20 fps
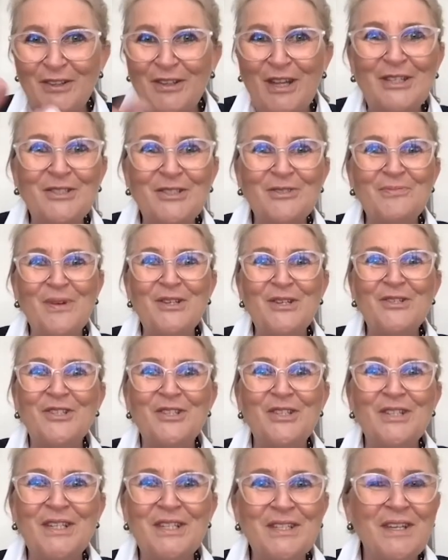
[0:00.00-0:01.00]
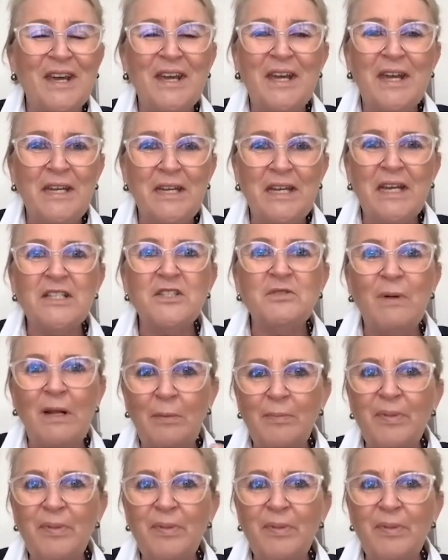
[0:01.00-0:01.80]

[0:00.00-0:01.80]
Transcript: that you mentioned this here as well,